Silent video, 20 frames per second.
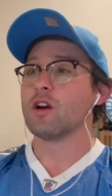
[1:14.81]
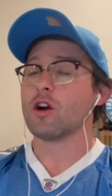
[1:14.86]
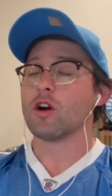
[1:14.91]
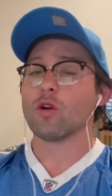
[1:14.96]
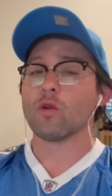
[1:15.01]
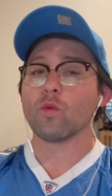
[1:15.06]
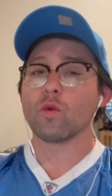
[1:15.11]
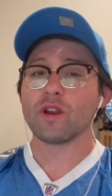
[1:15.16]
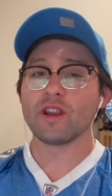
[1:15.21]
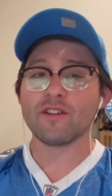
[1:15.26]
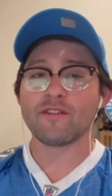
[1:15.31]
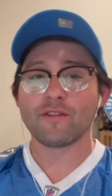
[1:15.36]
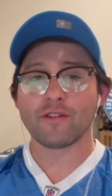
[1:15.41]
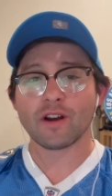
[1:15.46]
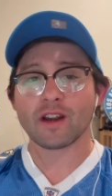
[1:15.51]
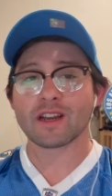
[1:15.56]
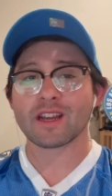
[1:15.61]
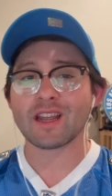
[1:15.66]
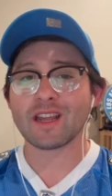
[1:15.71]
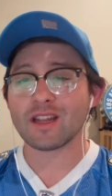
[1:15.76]
we
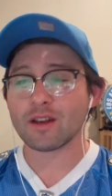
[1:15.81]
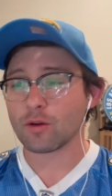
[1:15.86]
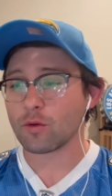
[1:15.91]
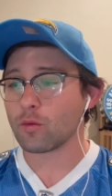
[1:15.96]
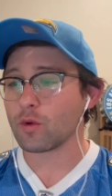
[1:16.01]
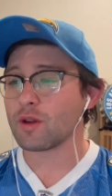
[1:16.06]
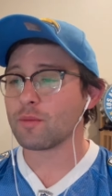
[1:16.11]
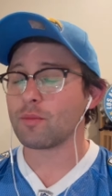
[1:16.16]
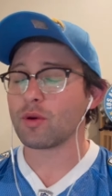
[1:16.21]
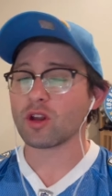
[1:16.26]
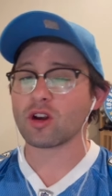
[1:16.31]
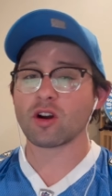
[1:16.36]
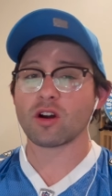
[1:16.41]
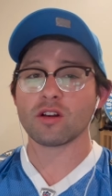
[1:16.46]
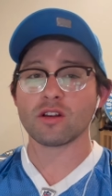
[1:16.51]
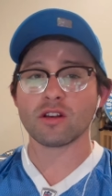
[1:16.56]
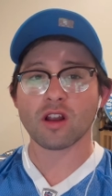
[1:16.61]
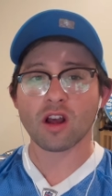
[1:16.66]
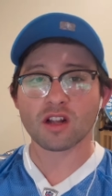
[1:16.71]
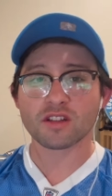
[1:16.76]
put our
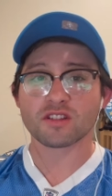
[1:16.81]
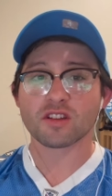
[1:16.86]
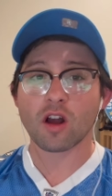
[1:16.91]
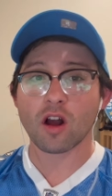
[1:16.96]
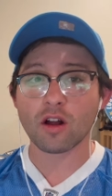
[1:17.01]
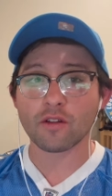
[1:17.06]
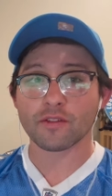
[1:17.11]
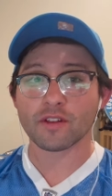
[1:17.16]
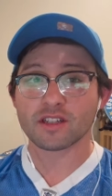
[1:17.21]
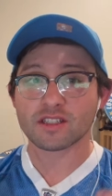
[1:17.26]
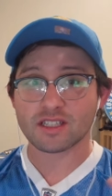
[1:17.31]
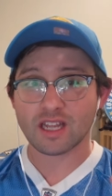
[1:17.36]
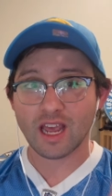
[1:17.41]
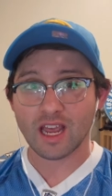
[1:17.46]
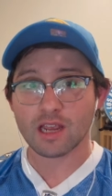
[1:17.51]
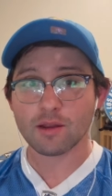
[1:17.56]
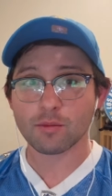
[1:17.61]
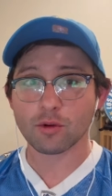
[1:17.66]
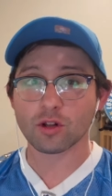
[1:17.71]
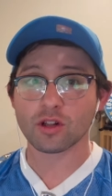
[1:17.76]
nuts on the
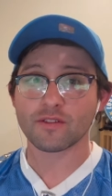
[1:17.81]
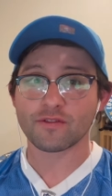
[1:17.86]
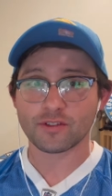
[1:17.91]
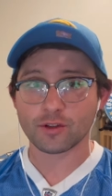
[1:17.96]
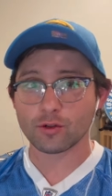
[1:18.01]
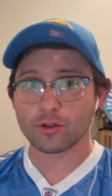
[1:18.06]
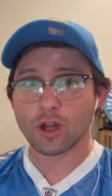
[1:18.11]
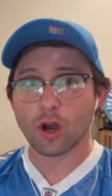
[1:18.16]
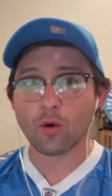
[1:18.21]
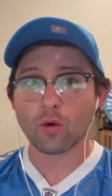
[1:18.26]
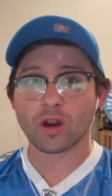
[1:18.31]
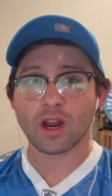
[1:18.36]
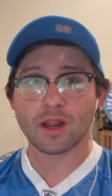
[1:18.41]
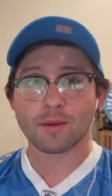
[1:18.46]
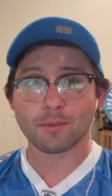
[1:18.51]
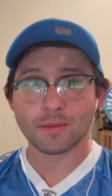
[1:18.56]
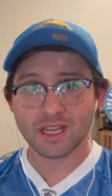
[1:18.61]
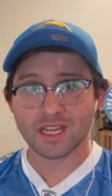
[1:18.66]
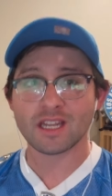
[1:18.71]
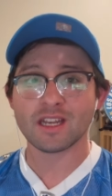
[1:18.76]
table, if you know what I
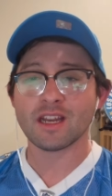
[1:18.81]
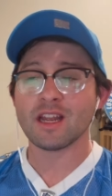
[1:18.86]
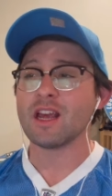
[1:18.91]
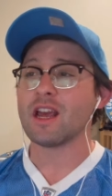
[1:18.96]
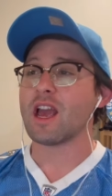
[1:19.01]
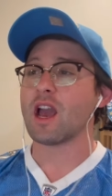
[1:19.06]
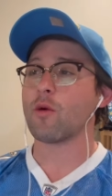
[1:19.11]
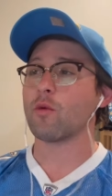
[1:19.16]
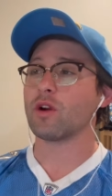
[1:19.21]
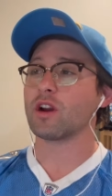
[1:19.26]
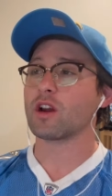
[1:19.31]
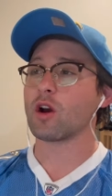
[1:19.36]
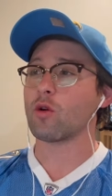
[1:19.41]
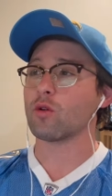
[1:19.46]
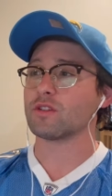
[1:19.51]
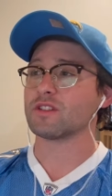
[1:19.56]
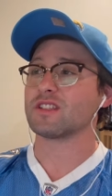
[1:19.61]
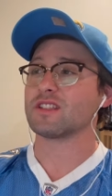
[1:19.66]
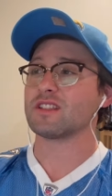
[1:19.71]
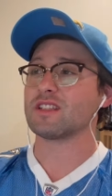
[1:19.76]
mean. And we're going
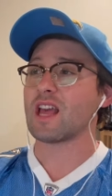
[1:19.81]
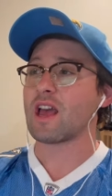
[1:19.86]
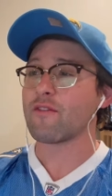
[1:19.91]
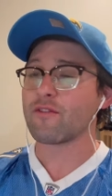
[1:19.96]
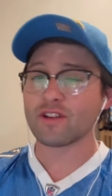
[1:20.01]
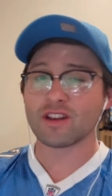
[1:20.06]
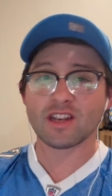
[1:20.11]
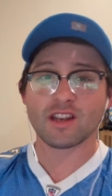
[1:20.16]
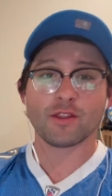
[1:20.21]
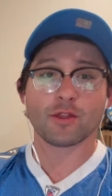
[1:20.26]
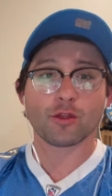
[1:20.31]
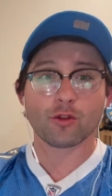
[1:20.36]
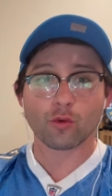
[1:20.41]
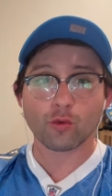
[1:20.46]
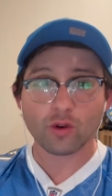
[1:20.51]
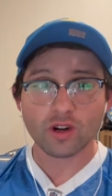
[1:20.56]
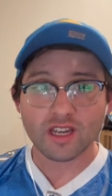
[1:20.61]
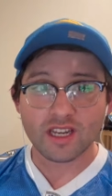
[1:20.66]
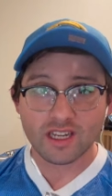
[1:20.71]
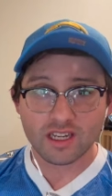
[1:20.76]

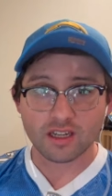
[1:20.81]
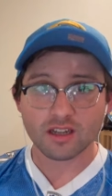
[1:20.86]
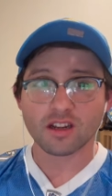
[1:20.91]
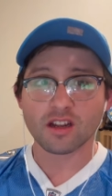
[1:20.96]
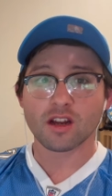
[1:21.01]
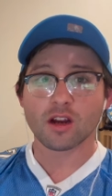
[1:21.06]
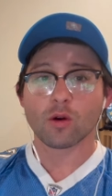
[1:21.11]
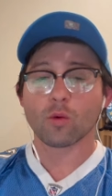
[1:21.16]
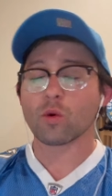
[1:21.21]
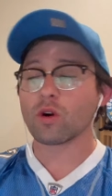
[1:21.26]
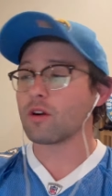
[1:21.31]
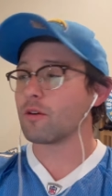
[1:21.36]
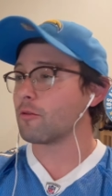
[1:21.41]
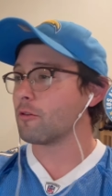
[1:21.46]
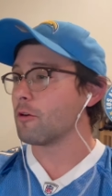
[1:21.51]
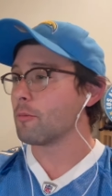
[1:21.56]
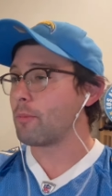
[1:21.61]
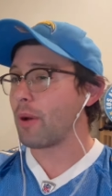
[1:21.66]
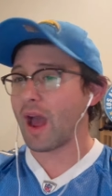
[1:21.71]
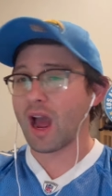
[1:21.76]
7-3. We're
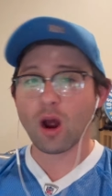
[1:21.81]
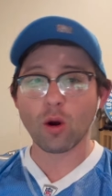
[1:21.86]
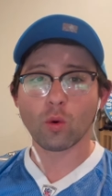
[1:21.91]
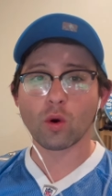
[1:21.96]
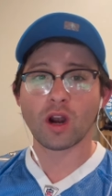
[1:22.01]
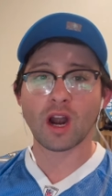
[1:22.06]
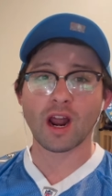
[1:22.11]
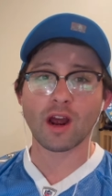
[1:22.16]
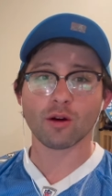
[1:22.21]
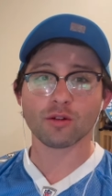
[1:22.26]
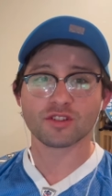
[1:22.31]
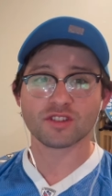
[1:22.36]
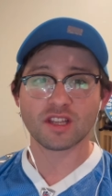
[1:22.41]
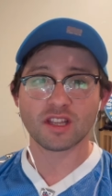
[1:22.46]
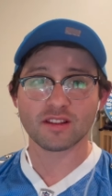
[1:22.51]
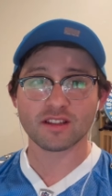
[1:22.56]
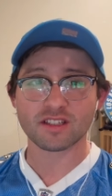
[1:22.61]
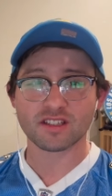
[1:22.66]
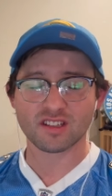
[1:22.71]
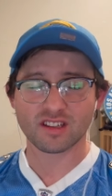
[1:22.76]
powerhousing
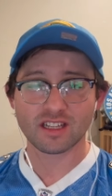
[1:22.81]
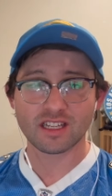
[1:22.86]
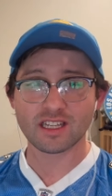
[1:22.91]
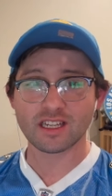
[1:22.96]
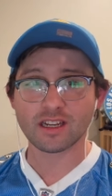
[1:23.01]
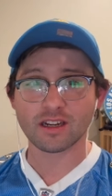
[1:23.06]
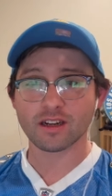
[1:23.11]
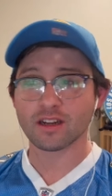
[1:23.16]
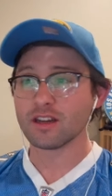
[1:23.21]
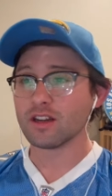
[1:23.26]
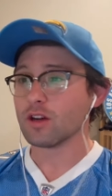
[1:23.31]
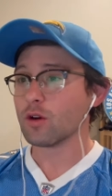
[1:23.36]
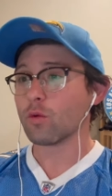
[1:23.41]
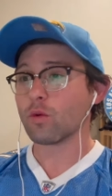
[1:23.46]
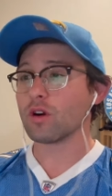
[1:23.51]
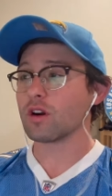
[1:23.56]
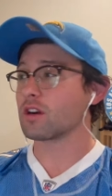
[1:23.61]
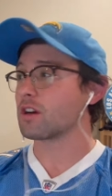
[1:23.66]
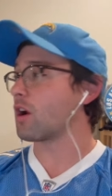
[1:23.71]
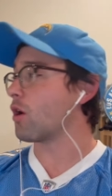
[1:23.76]
this league.
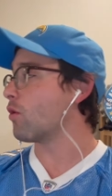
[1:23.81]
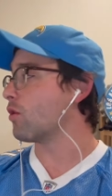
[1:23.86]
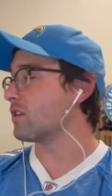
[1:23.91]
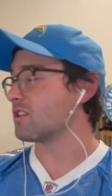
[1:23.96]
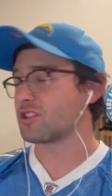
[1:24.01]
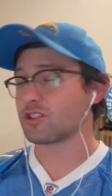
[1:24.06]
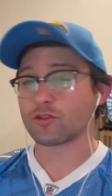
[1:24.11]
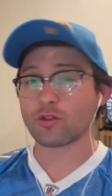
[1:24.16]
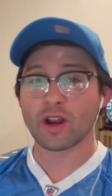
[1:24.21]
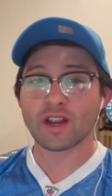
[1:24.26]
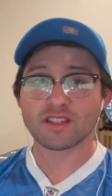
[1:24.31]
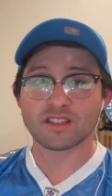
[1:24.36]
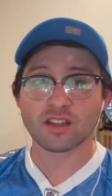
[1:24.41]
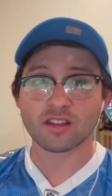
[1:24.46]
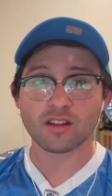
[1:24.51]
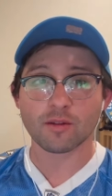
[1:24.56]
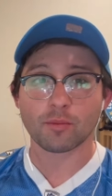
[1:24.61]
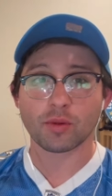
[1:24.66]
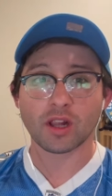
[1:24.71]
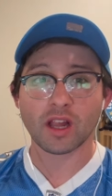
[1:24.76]
We're going straight to
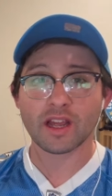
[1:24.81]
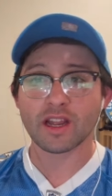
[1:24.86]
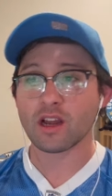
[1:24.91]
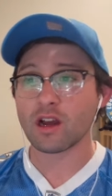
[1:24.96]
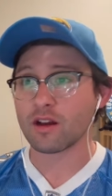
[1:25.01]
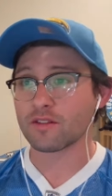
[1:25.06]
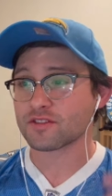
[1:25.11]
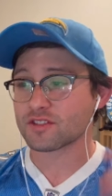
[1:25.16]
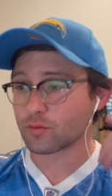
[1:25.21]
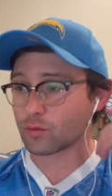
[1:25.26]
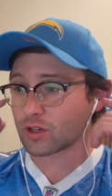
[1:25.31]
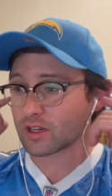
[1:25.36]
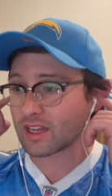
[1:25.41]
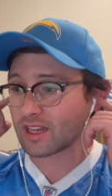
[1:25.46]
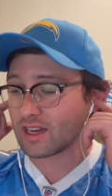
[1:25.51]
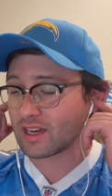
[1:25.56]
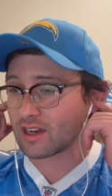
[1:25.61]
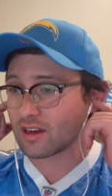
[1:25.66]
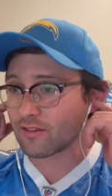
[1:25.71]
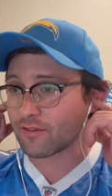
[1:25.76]
the playoffs. And we're
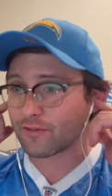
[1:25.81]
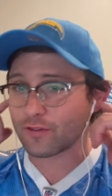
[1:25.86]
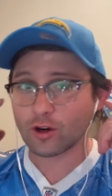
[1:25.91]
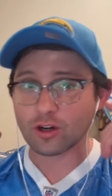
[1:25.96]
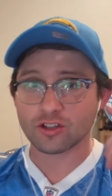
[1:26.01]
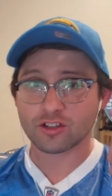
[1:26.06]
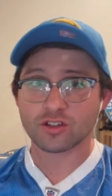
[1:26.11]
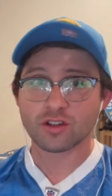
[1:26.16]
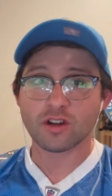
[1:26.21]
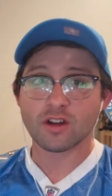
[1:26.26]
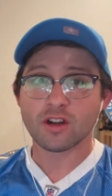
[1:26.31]
getting a first...